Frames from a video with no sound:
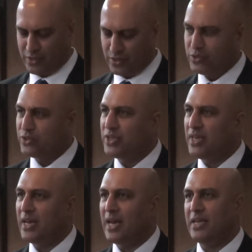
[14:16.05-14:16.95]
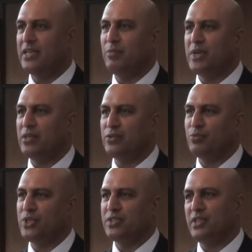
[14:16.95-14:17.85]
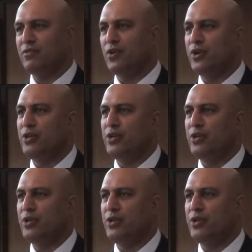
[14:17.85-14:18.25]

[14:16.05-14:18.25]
to study academic subjects that they've got